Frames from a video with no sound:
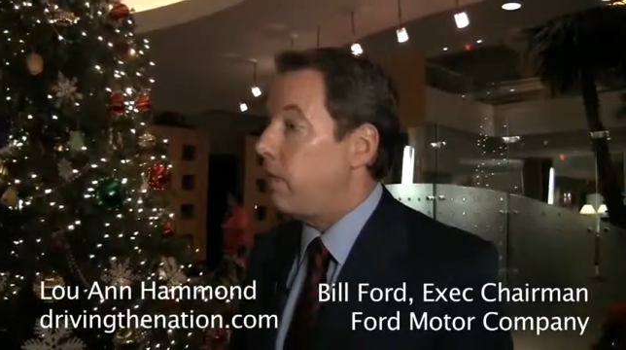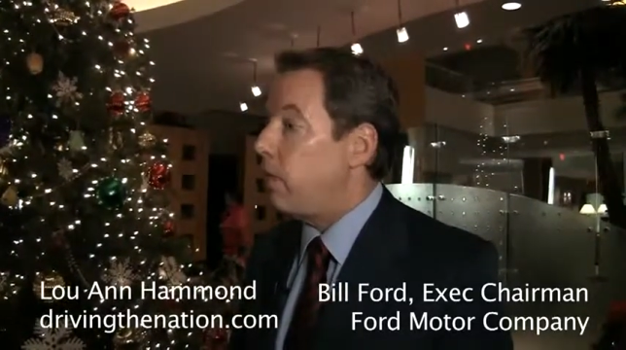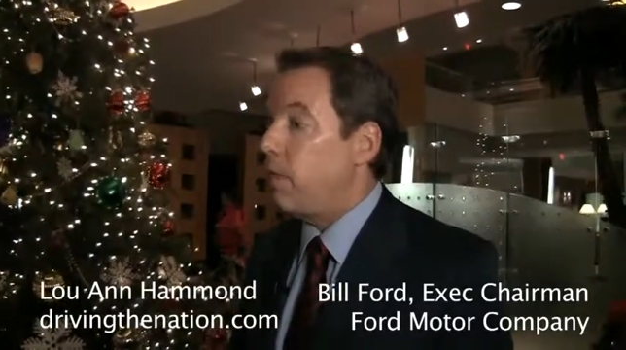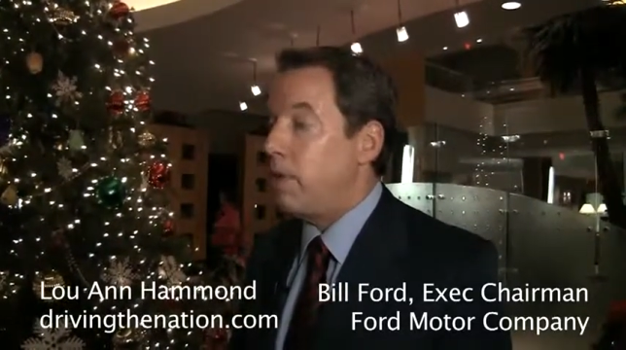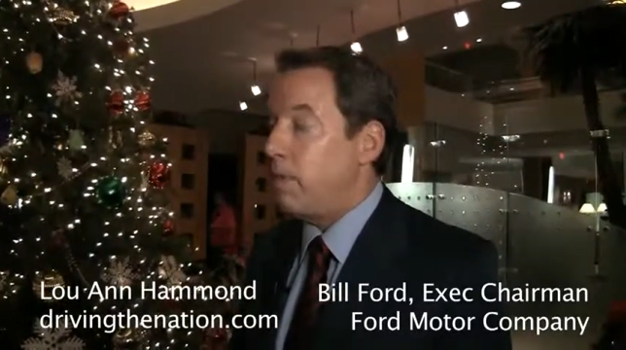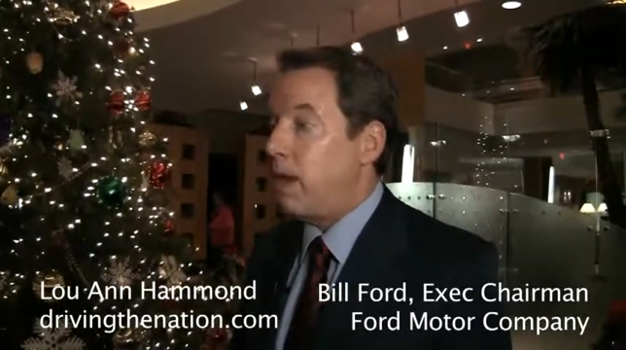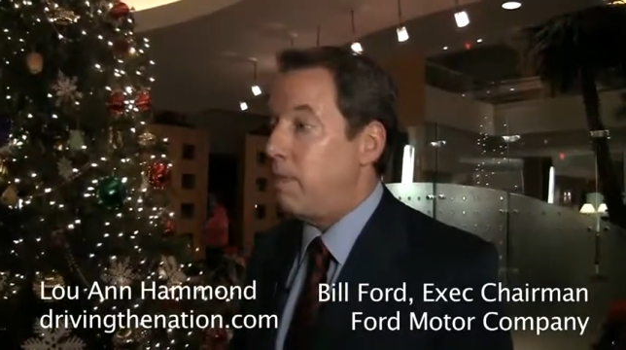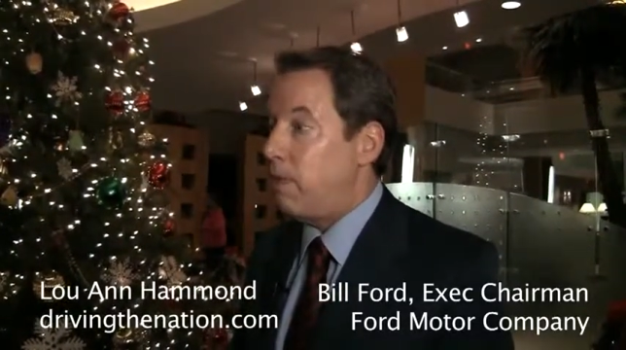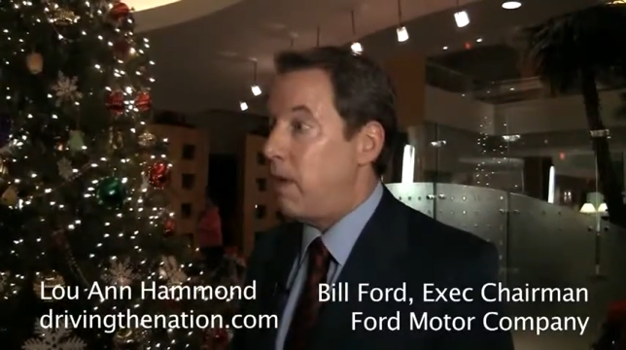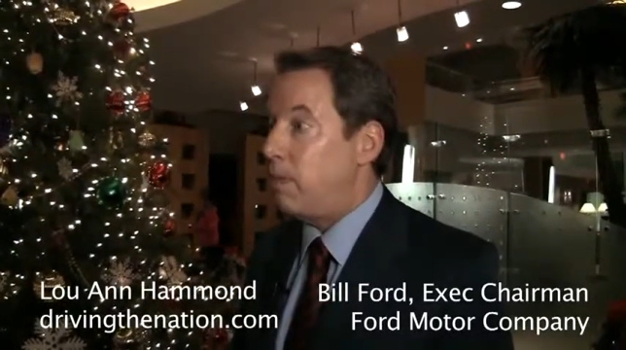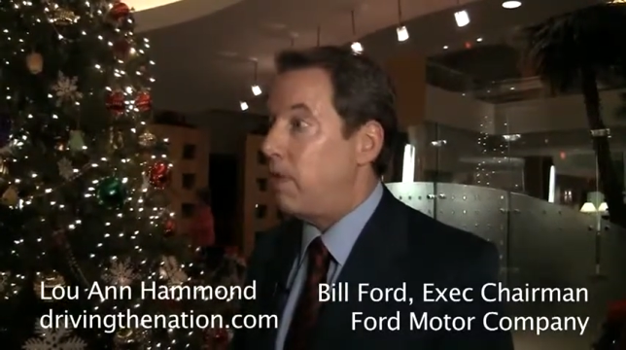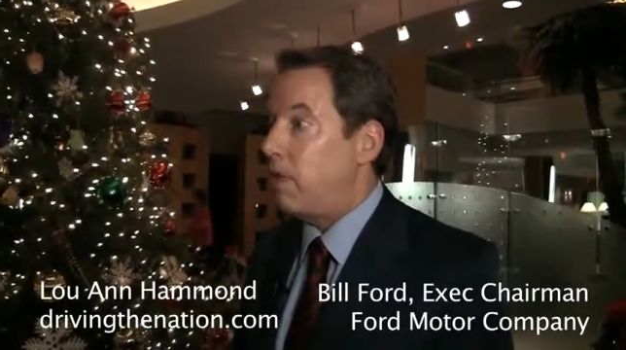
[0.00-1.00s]
There weren't many
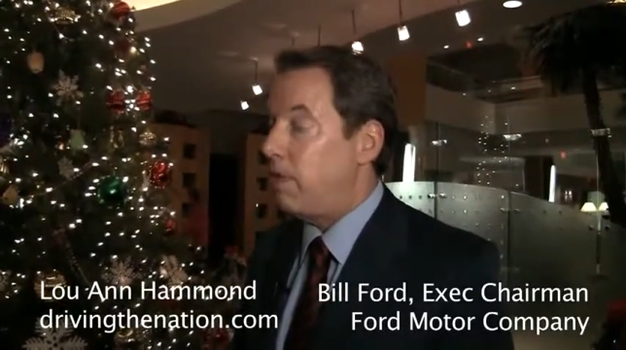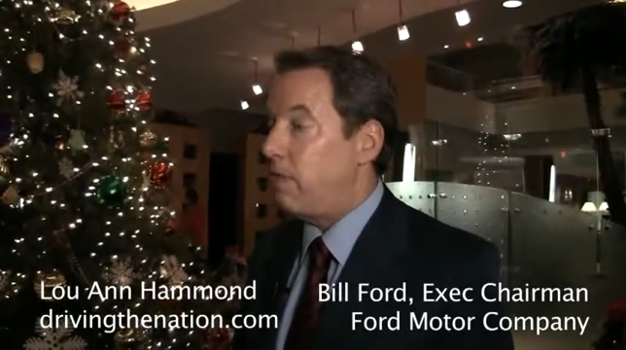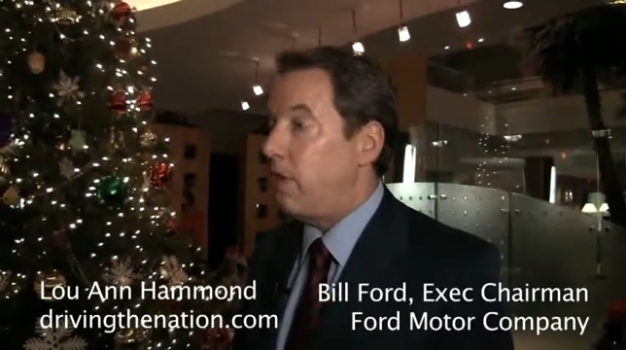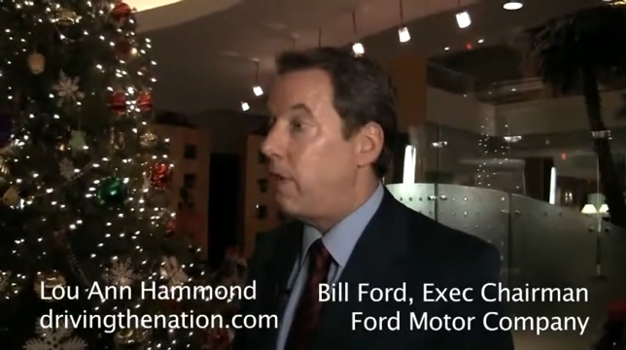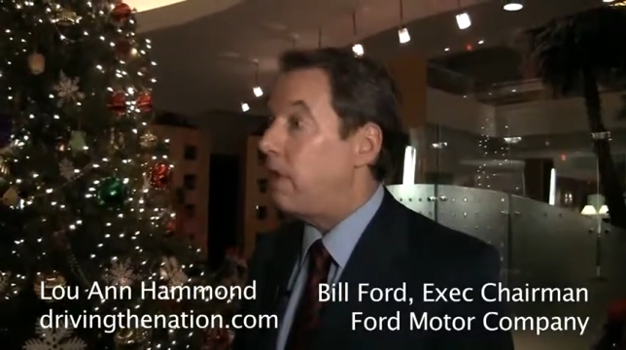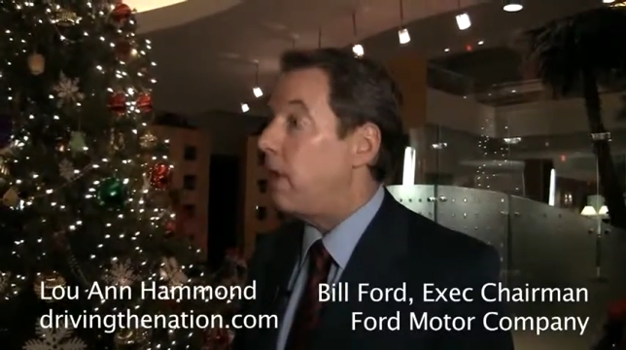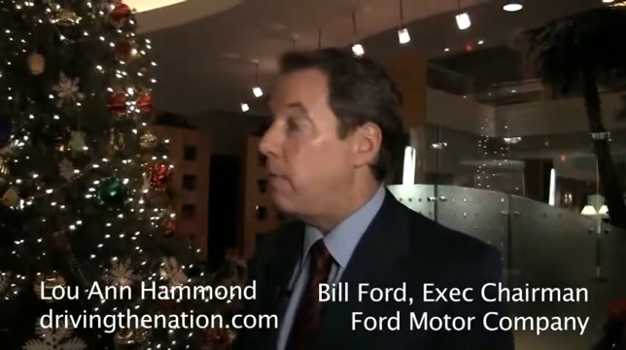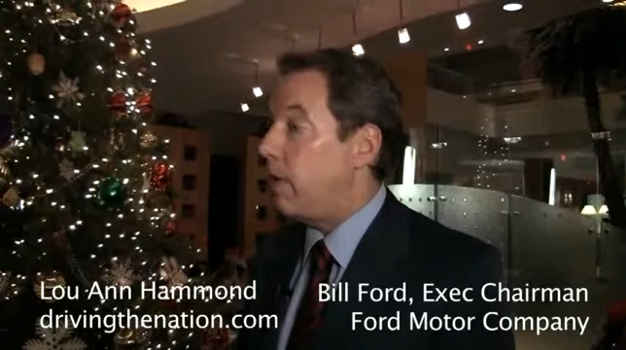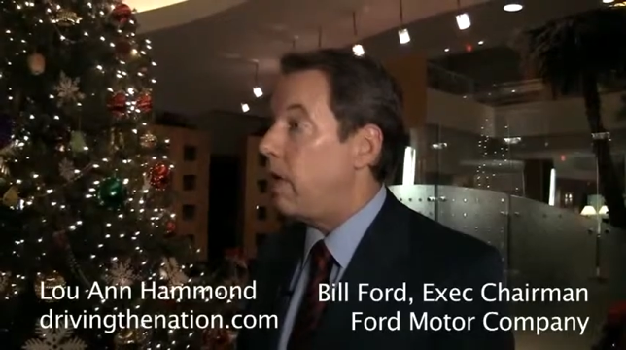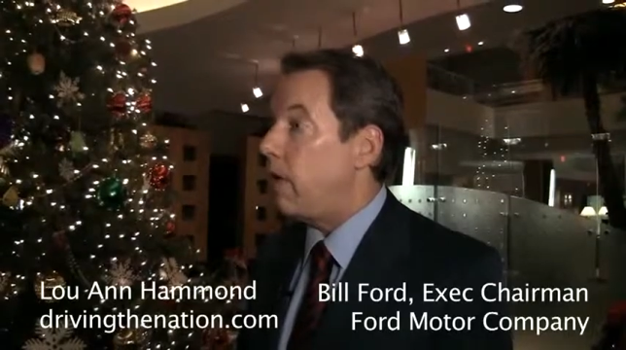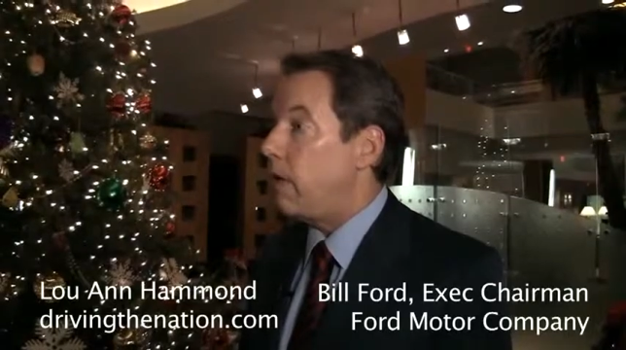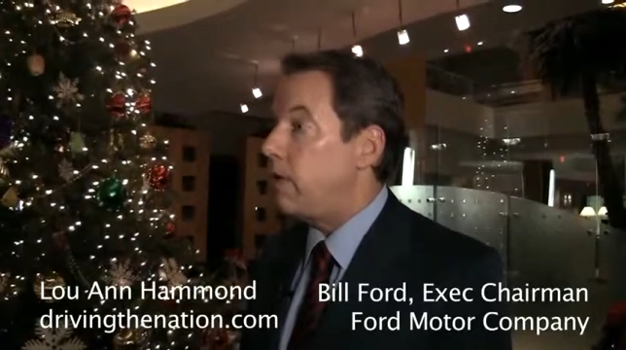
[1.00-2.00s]
people that felt that
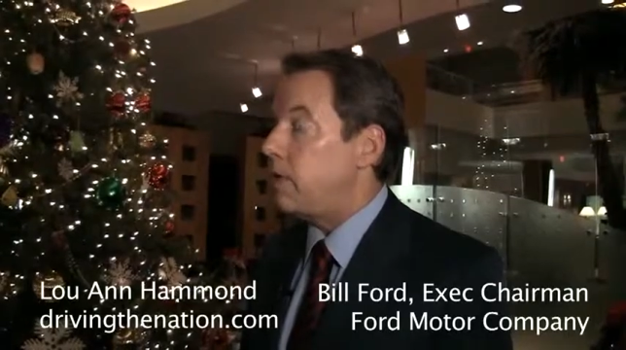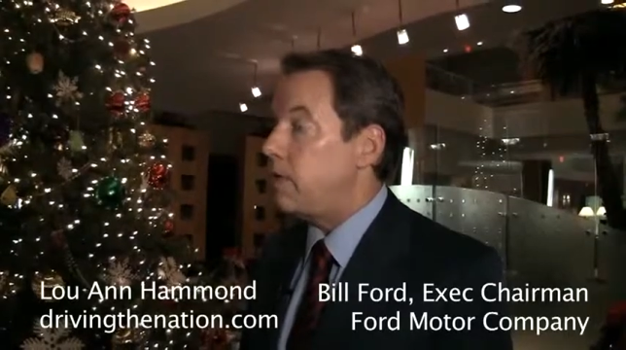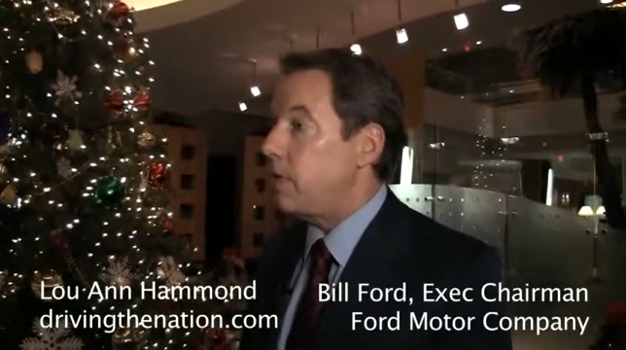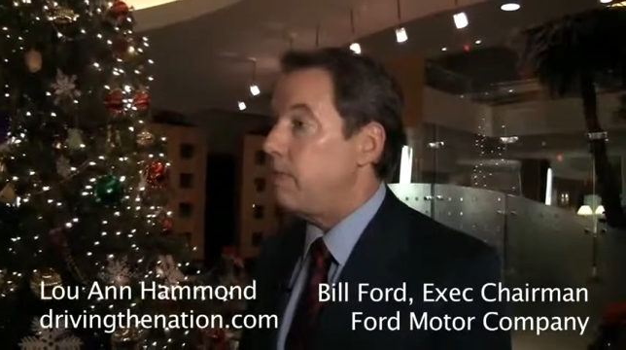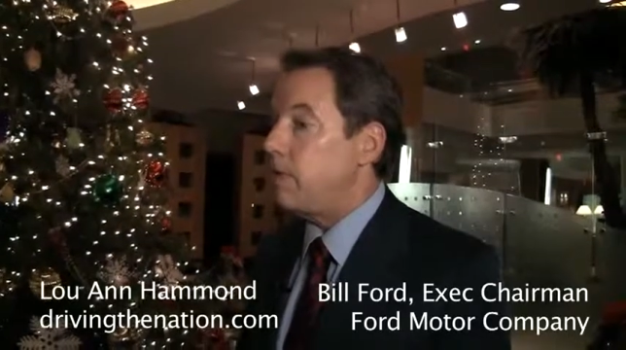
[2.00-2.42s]
way in our industry,